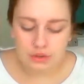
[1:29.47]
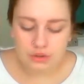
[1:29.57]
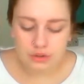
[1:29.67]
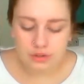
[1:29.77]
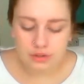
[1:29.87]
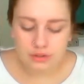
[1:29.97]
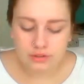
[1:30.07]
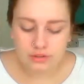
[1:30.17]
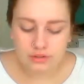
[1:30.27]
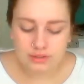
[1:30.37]
York
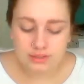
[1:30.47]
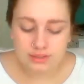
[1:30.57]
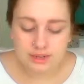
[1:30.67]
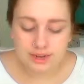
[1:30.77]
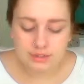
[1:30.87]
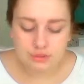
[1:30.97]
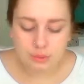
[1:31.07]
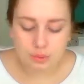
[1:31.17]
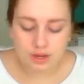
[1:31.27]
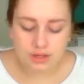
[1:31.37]
Instant Age
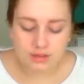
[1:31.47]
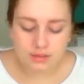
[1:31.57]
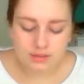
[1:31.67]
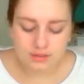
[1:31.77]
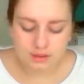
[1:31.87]
Rewind